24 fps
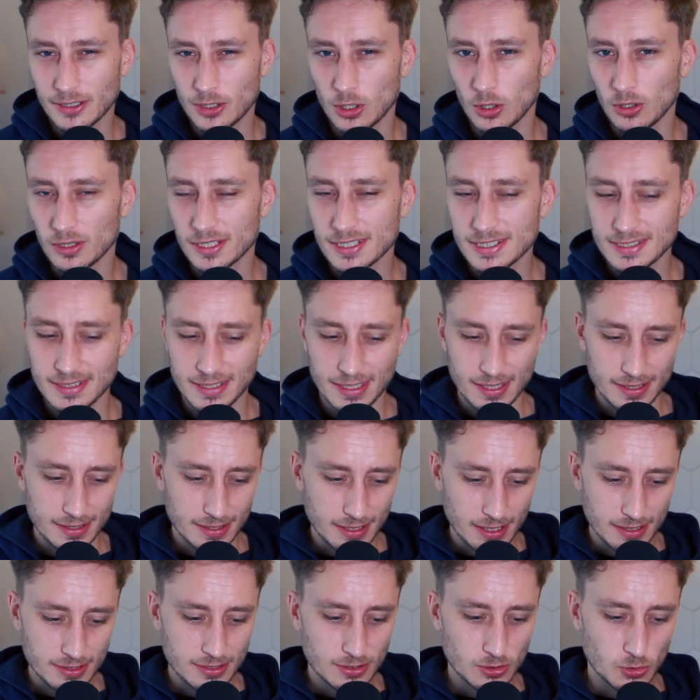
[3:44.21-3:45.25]
goal is
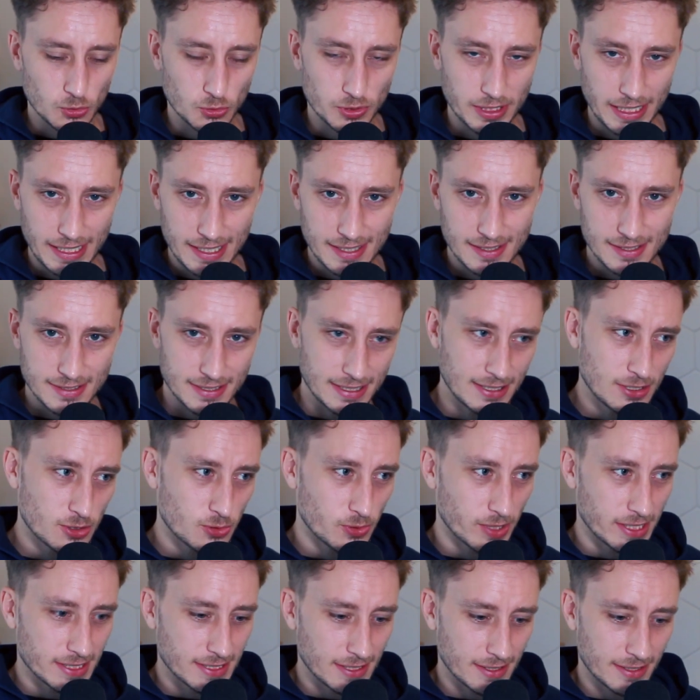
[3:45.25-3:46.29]
not to take this
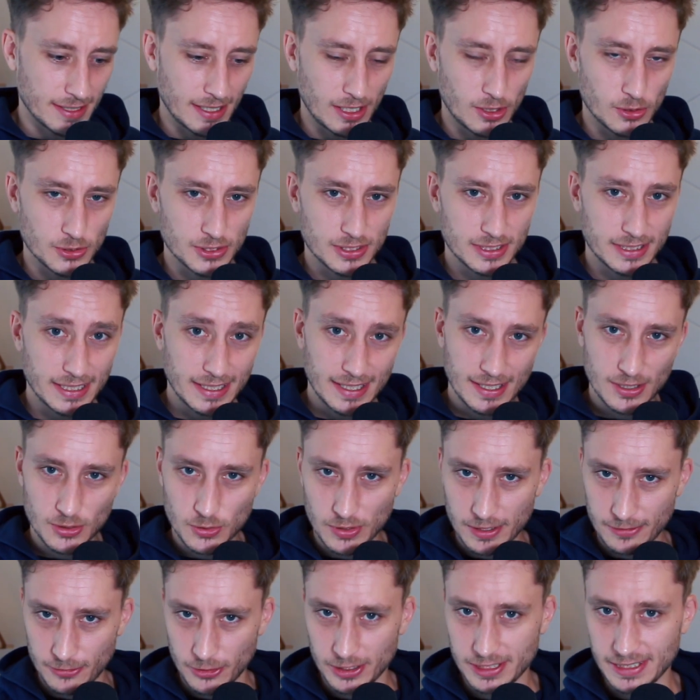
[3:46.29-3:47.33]
interest and now sticking
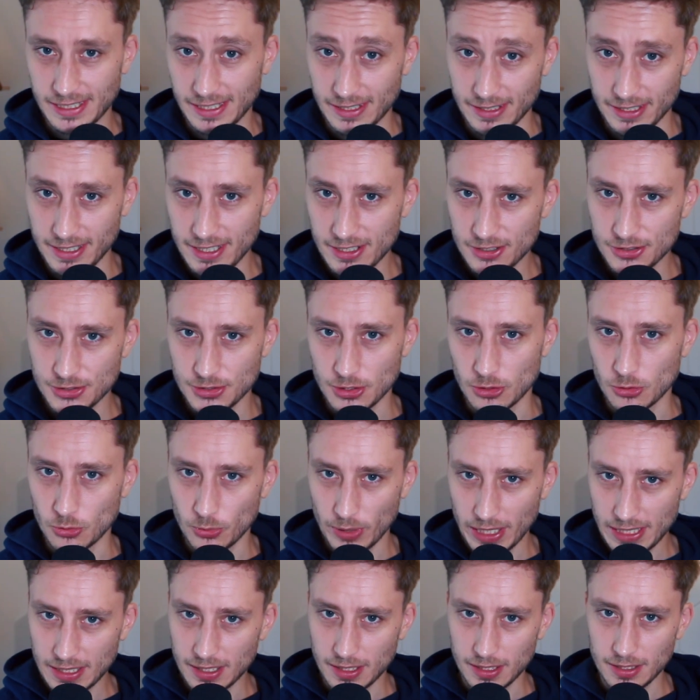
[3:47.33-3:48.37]
to it for 10 years
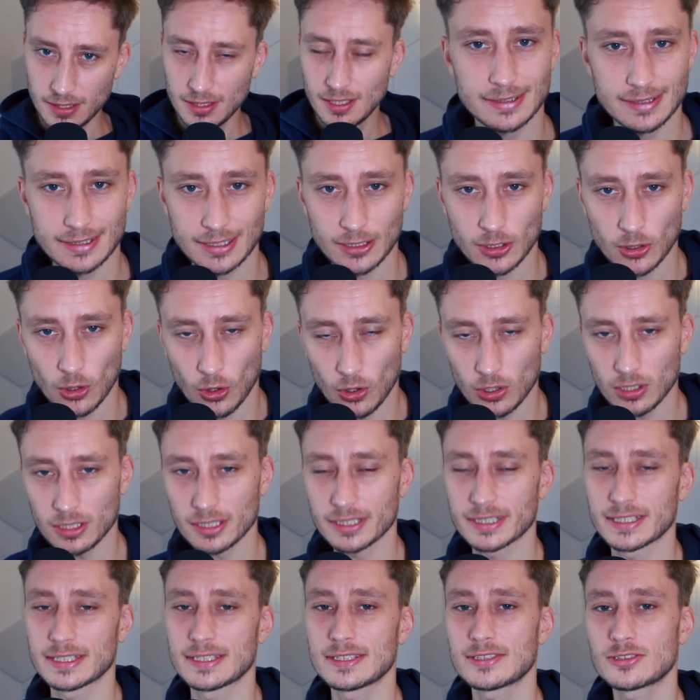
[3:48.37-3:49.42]
already. The
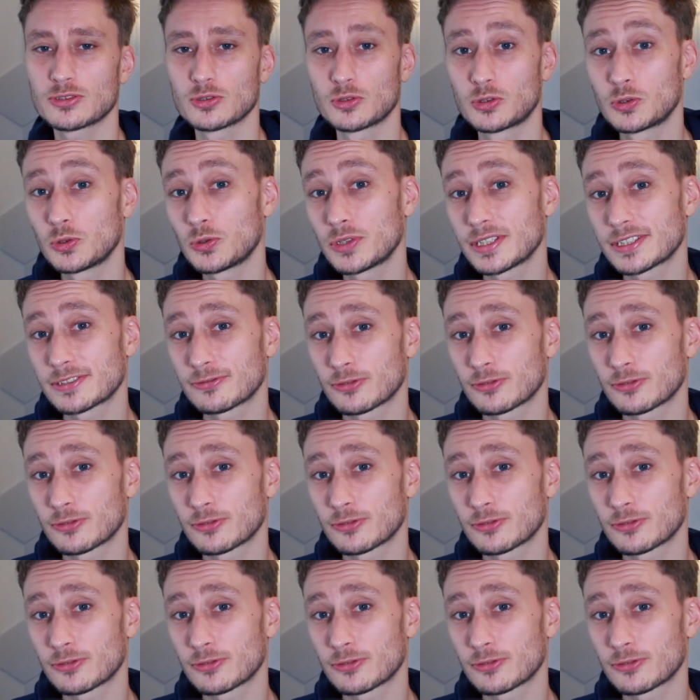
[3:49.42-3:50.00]
goal is to do this